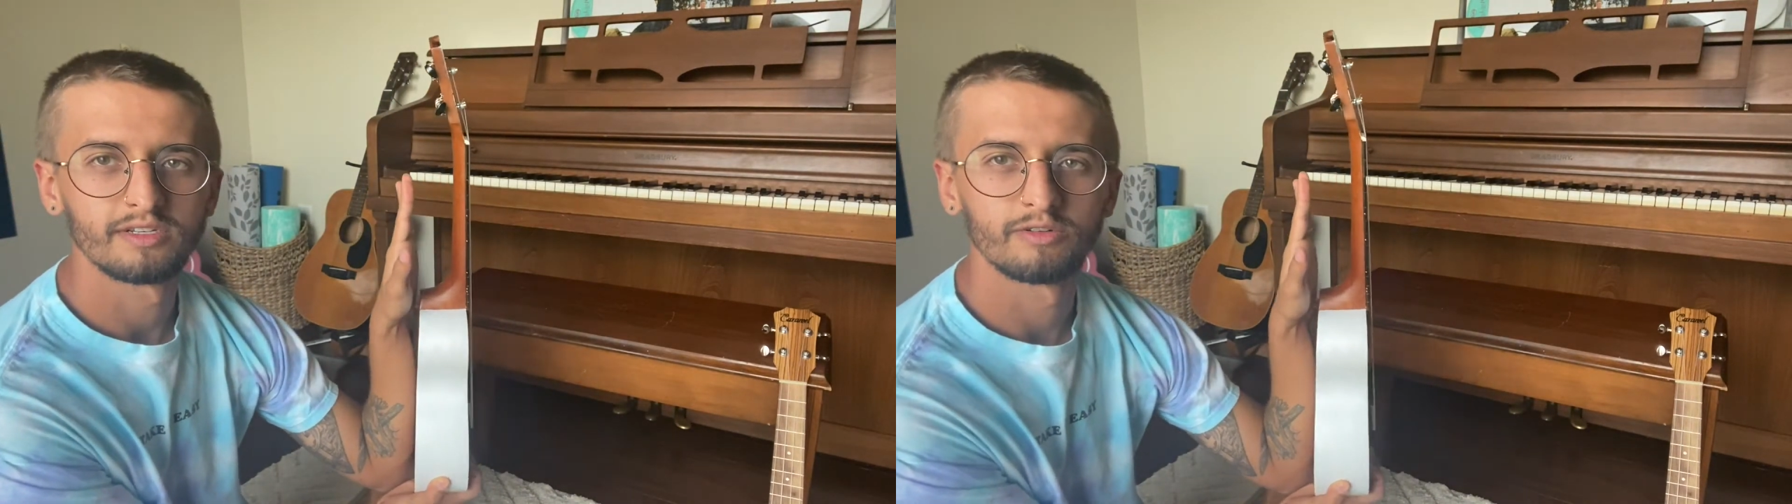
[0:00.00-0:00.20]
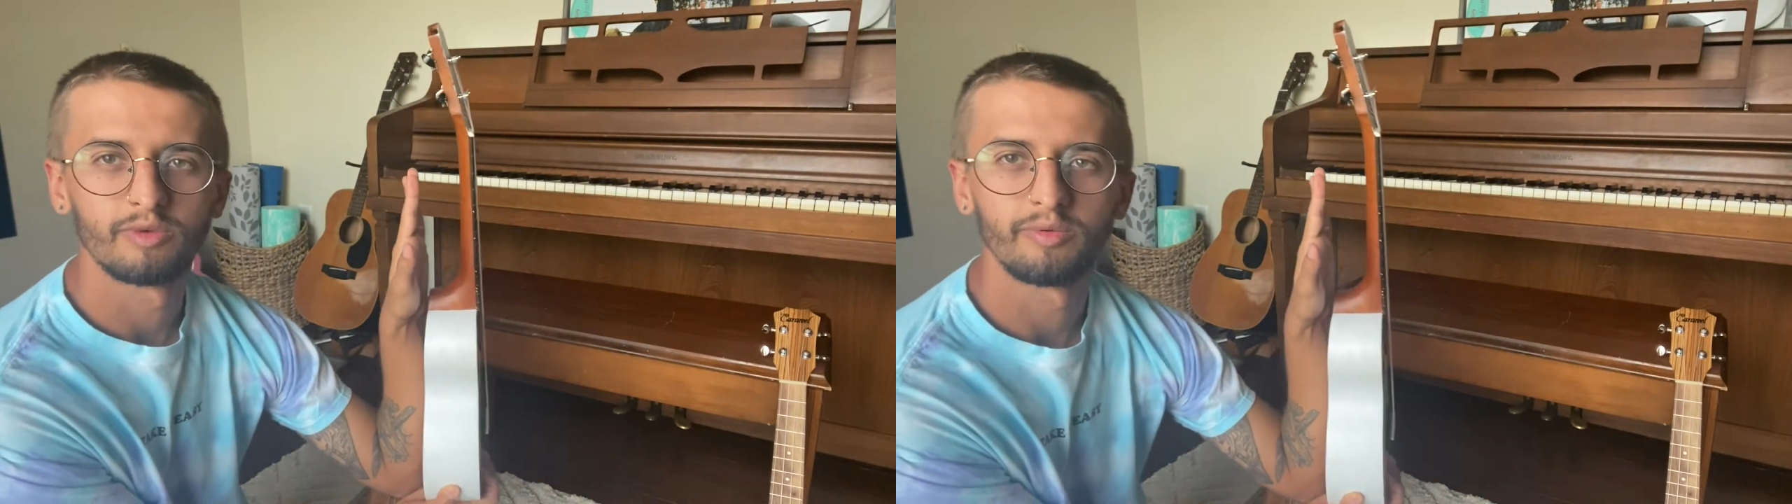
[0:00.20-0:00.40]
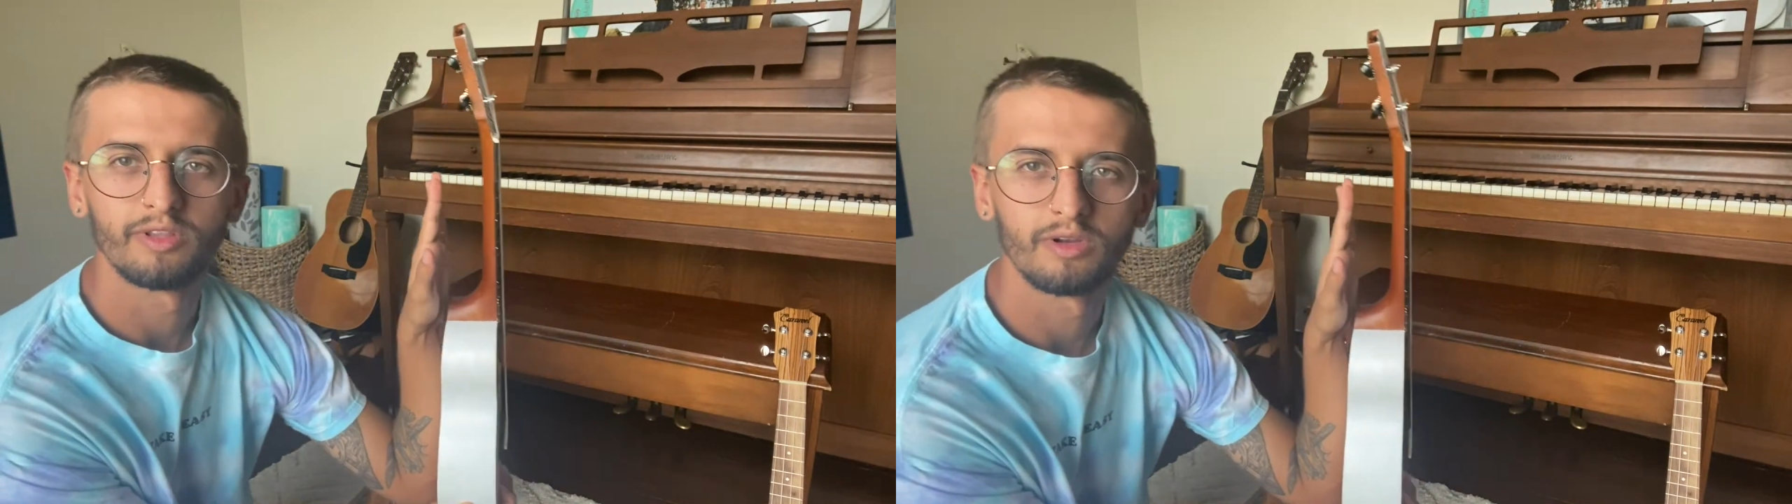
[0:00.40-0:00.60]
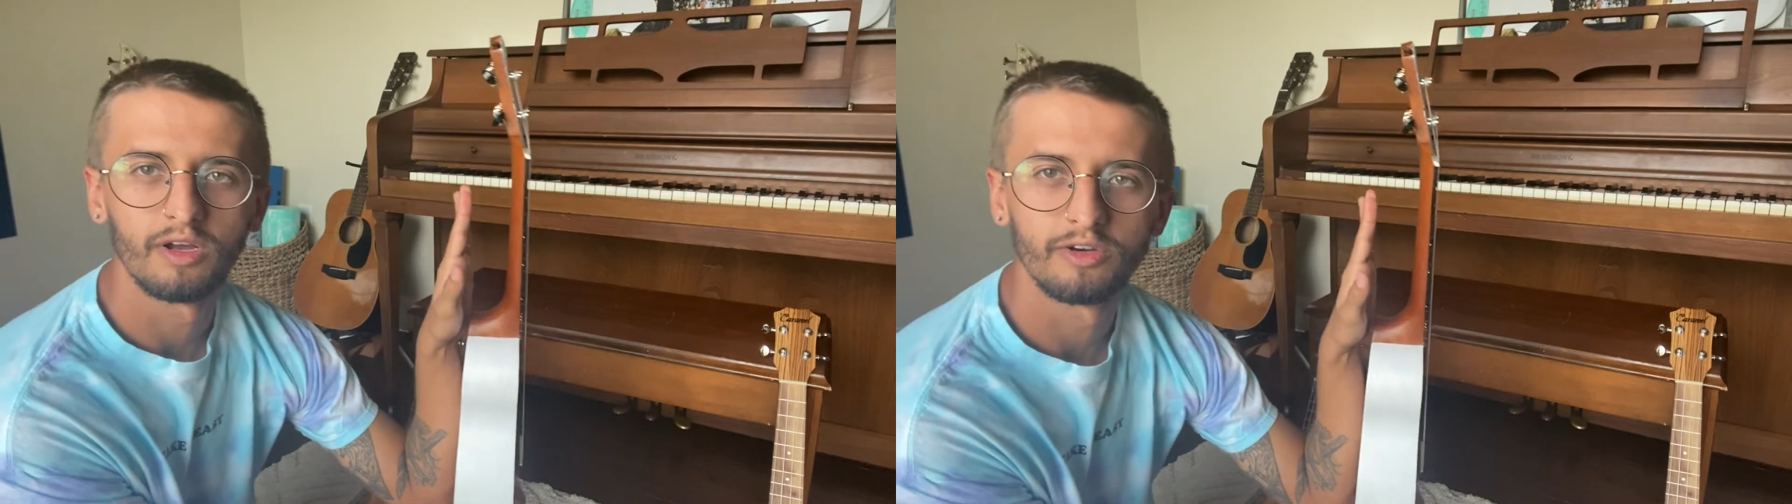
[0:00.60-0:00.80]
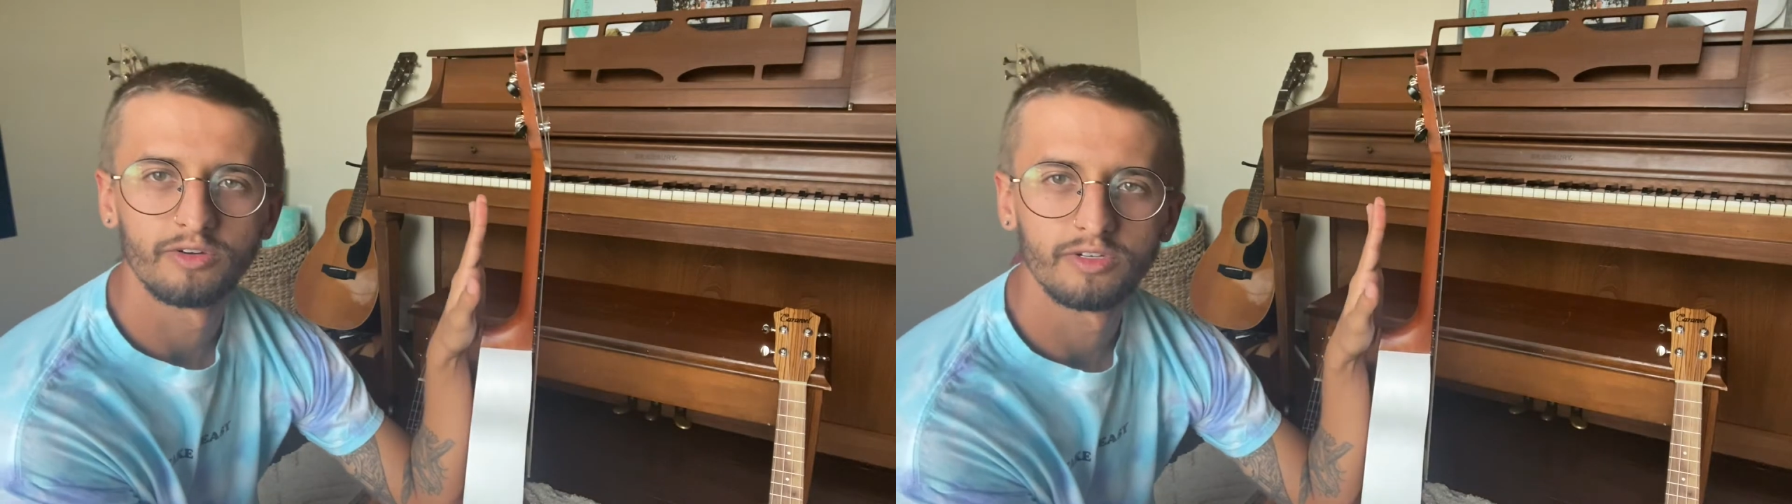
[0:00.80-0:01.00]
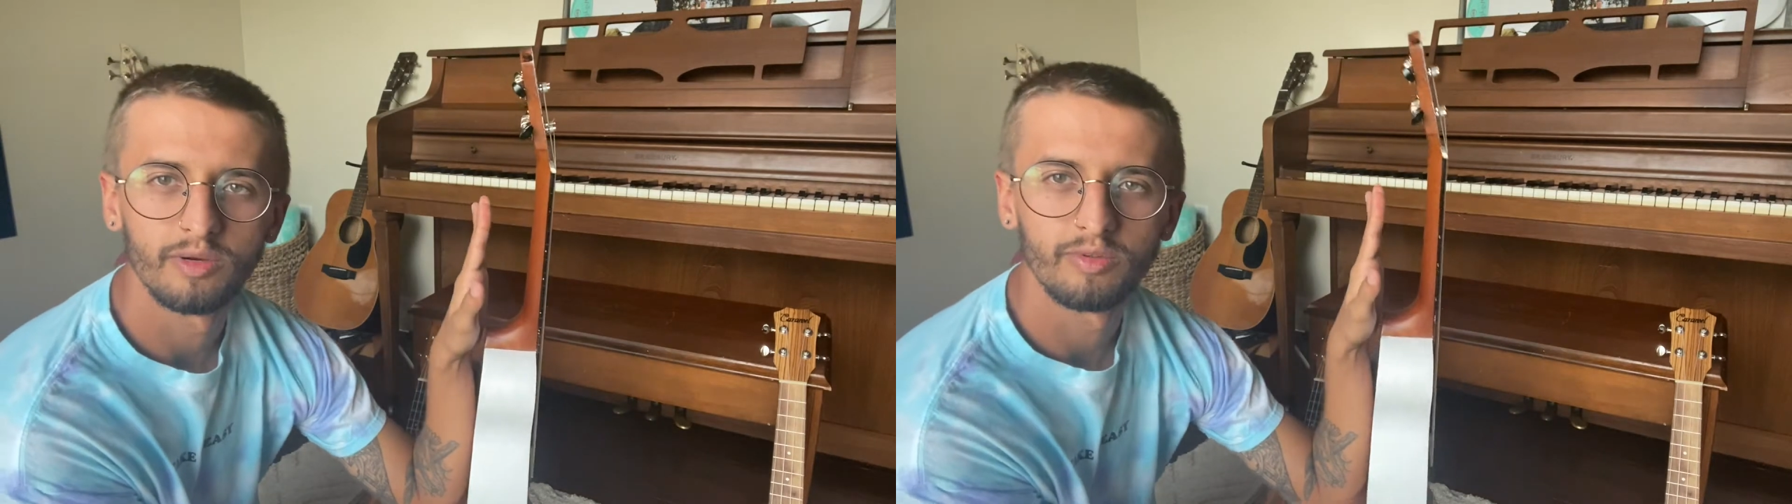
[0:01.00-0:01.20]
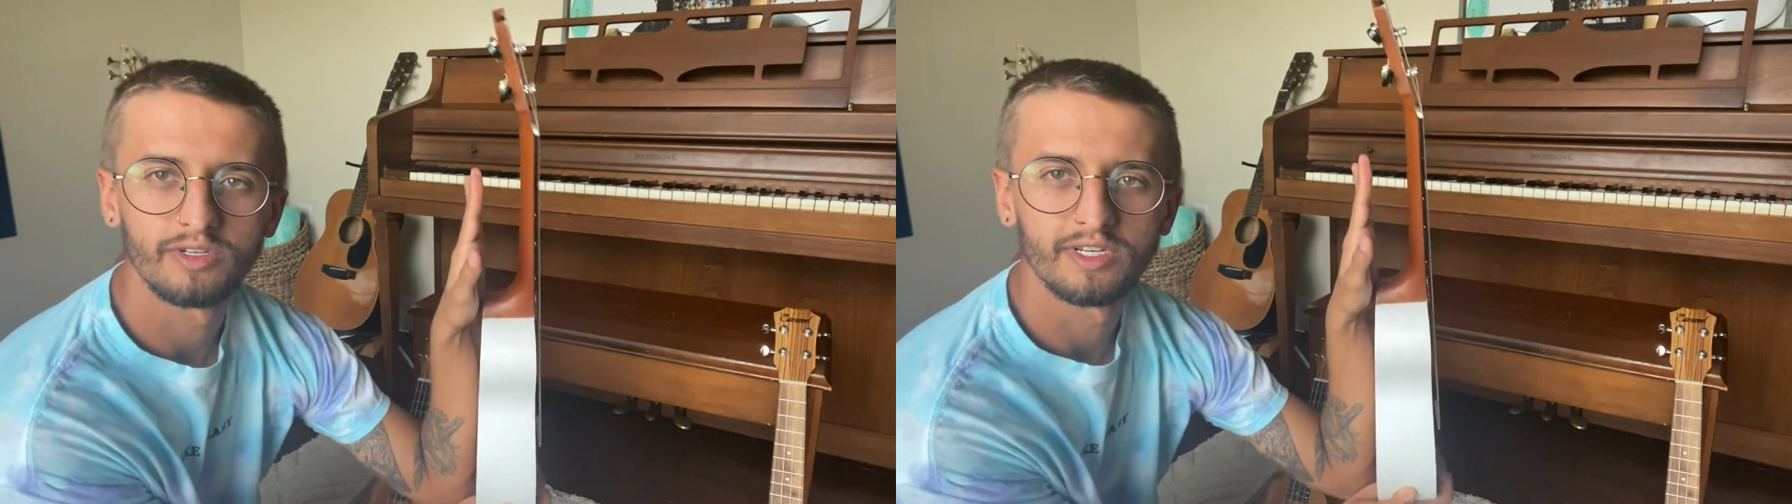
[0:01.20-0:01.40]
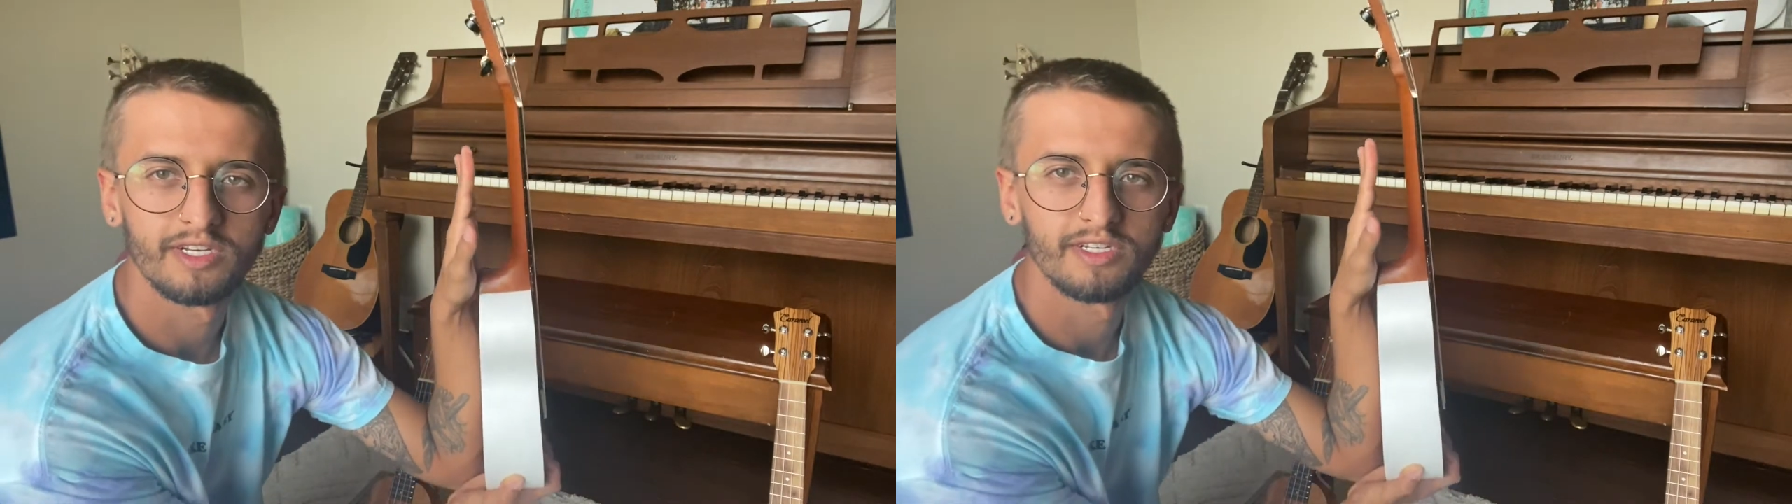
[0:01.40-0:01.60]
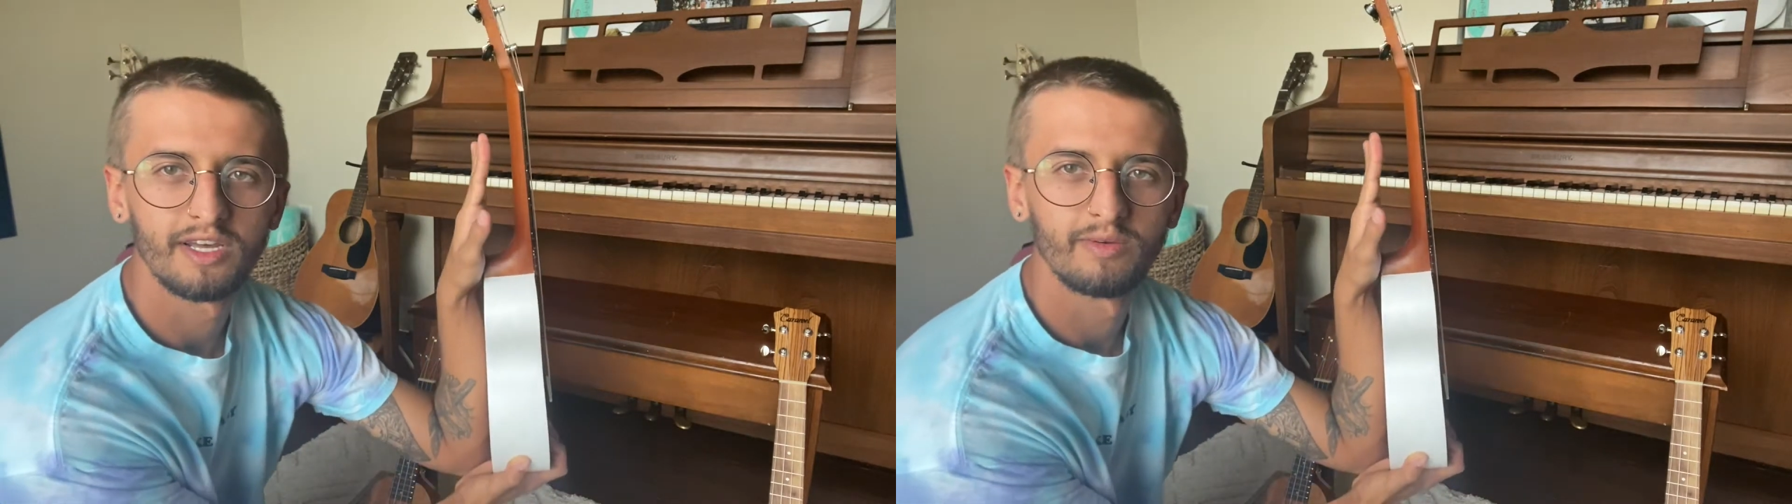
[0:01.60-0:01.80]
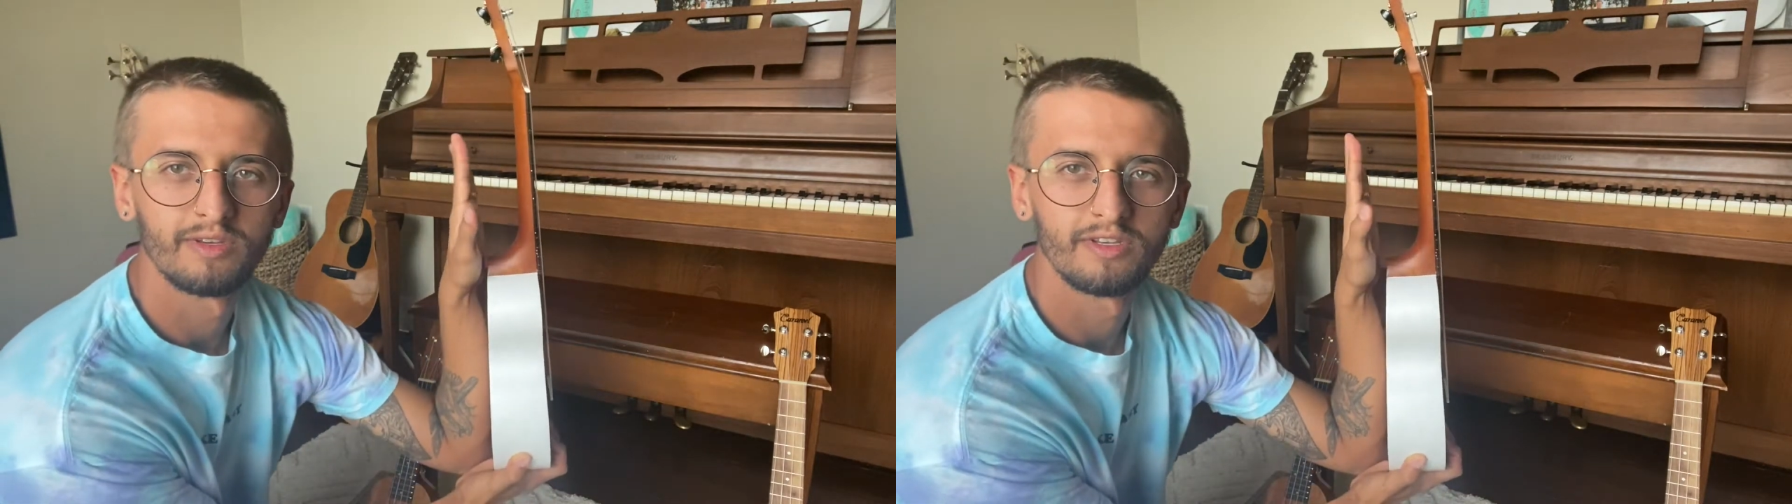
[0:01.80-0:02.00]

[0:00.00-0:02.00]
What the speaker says: or maybe a little under double the size of that one.